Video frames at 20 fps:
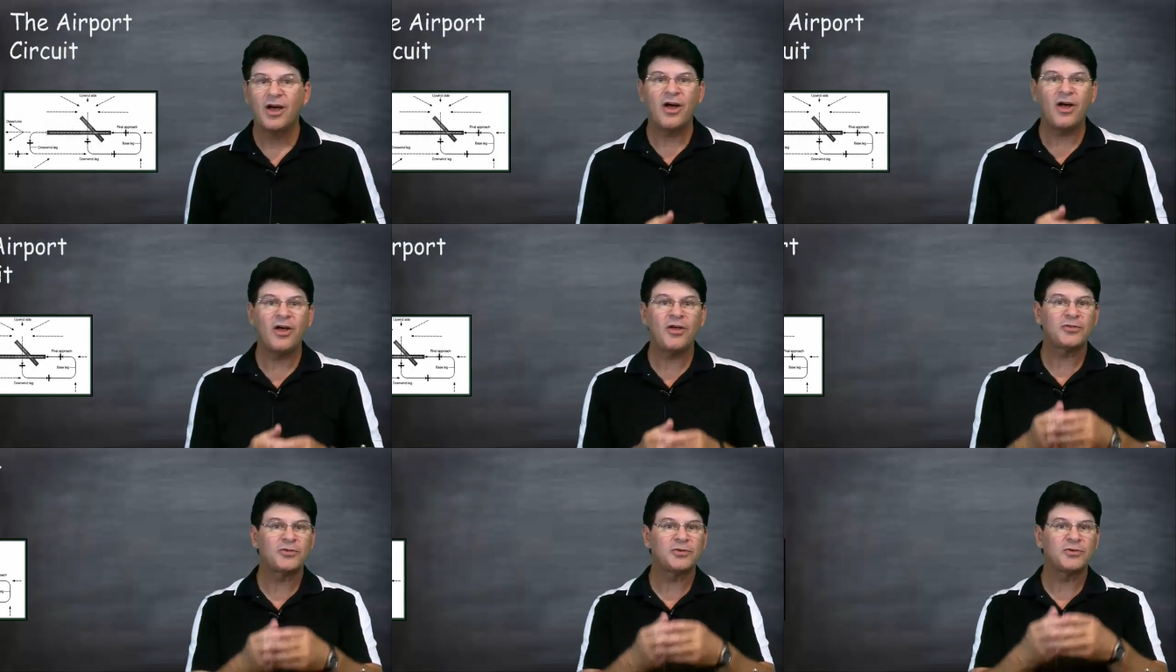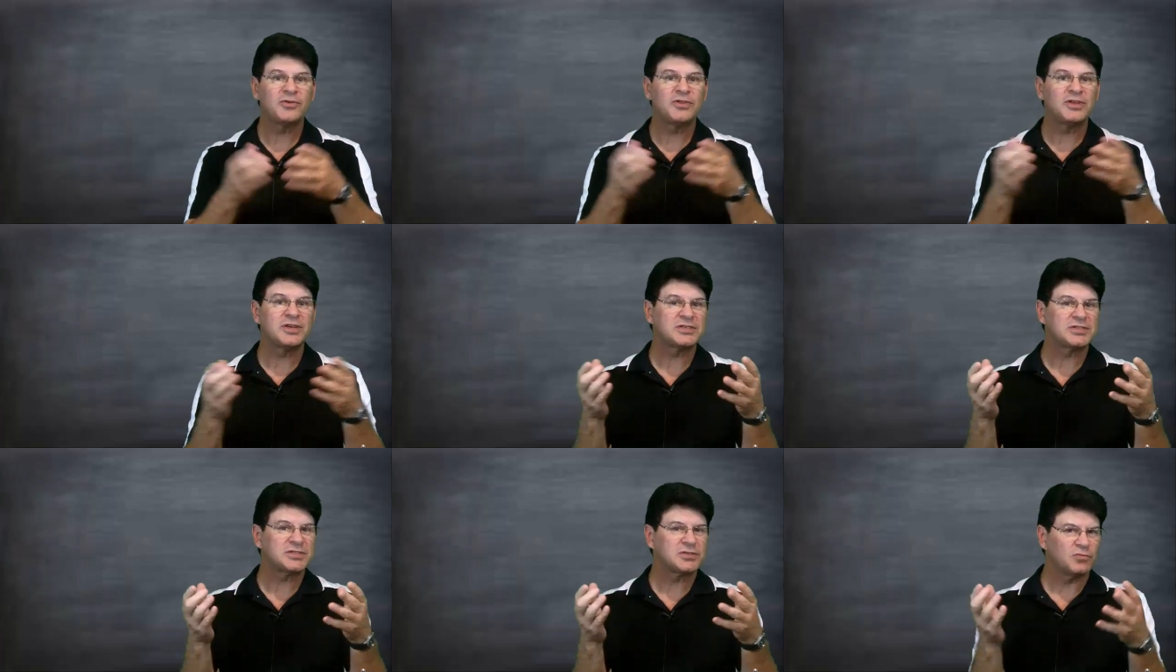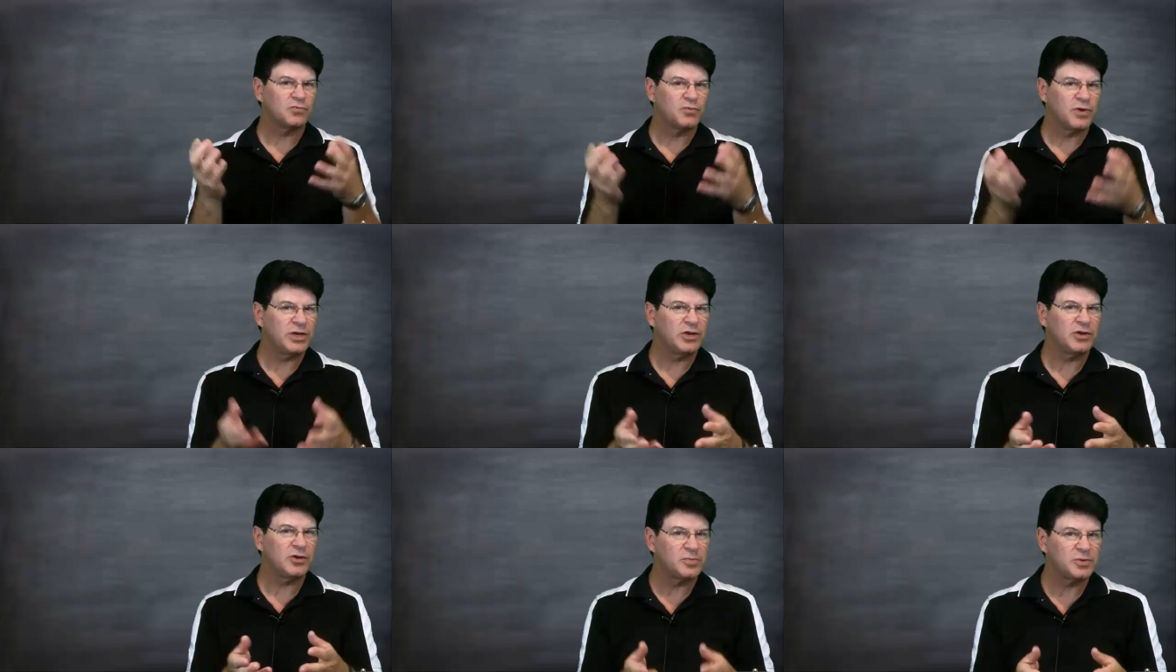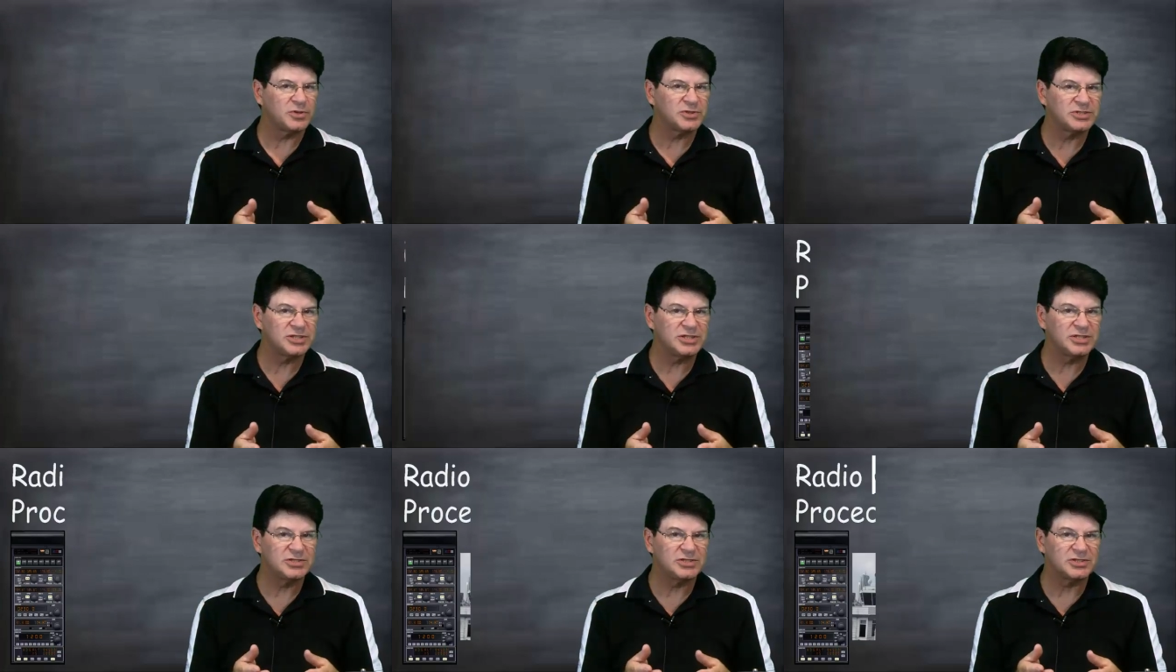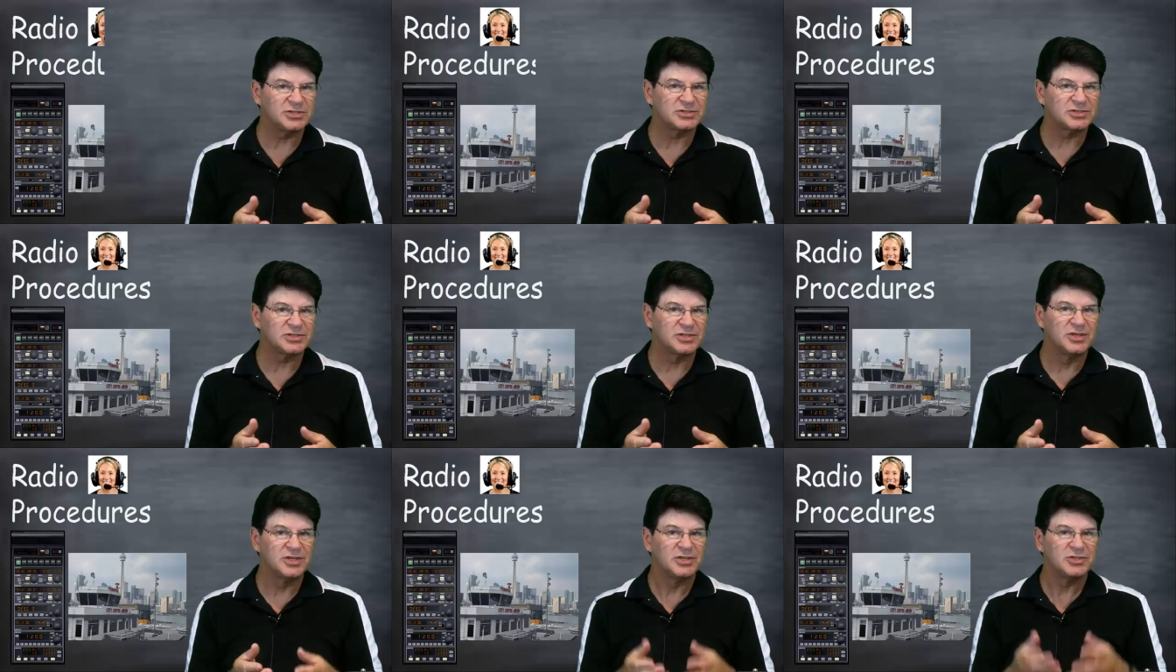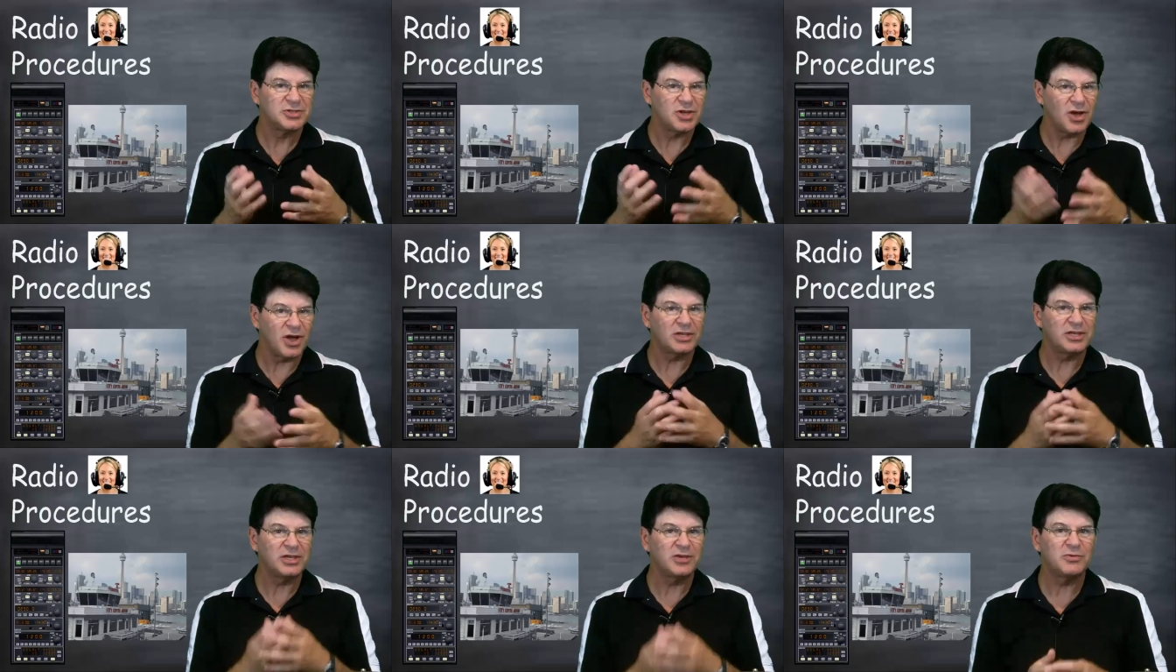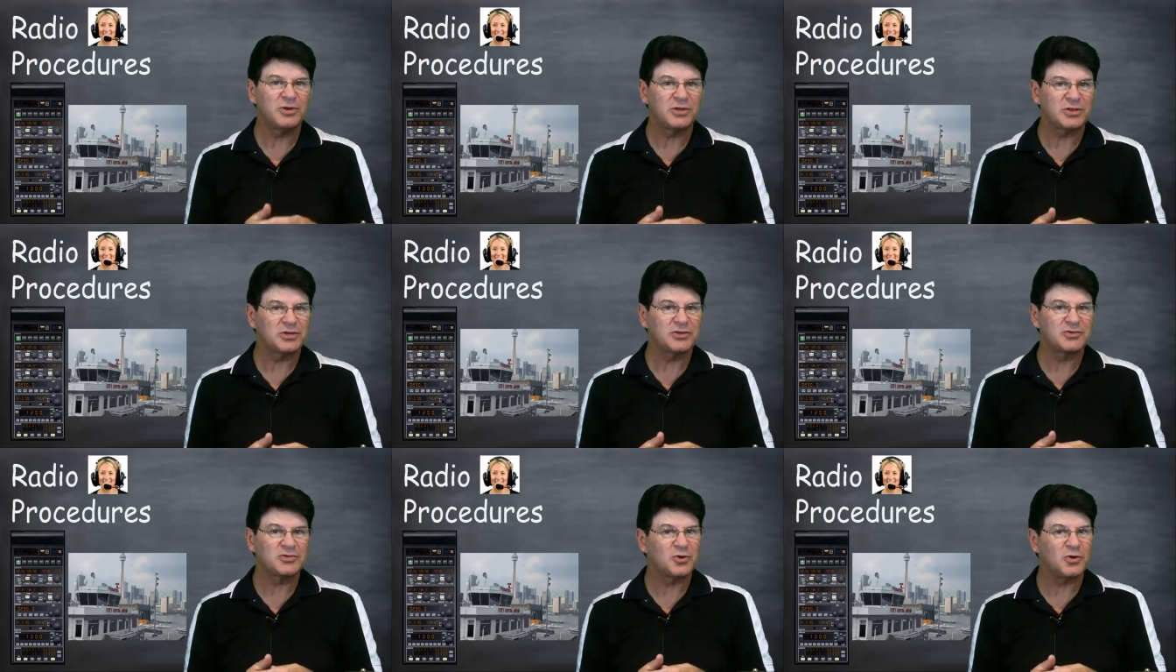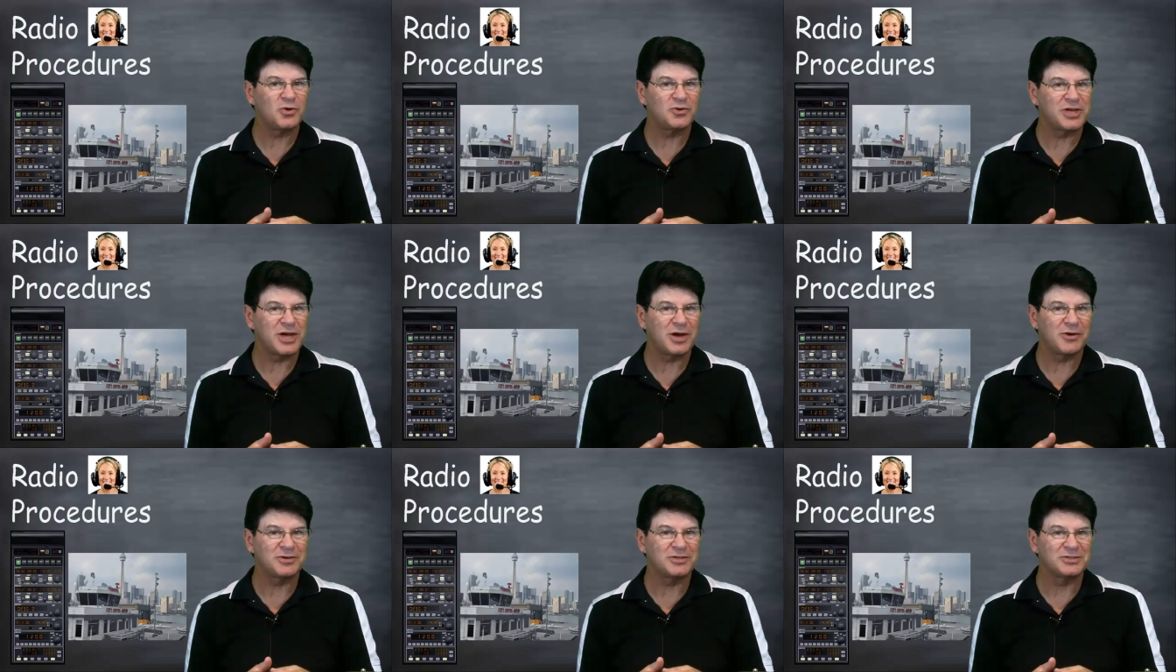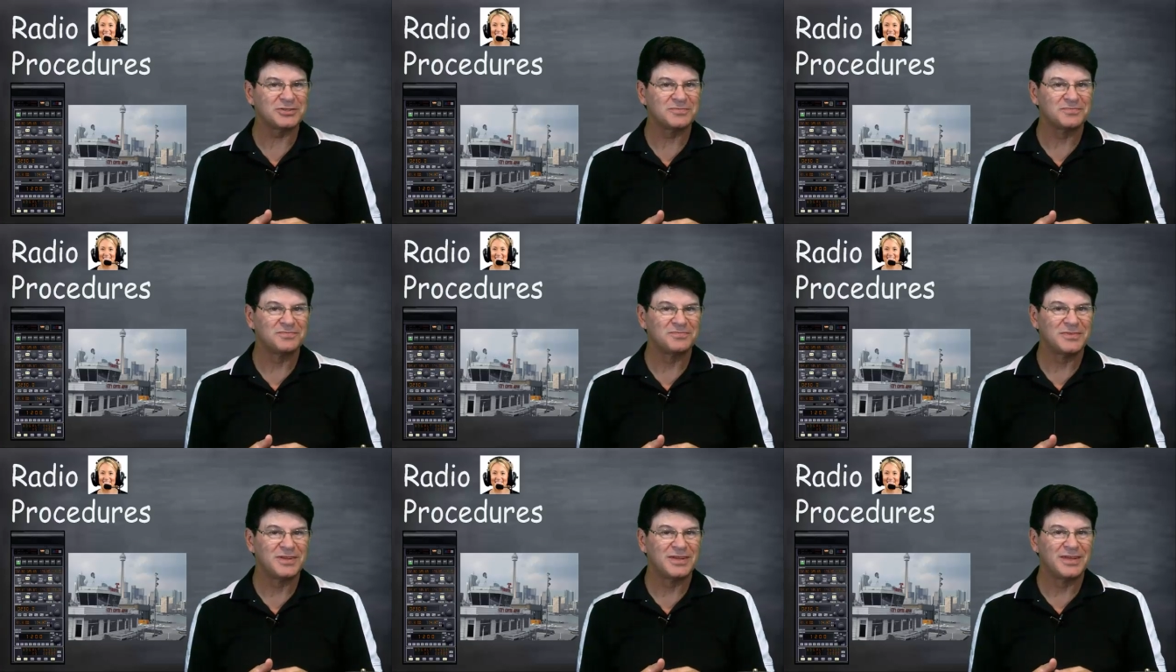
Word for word: All through this, radio procedures, talking with control towers.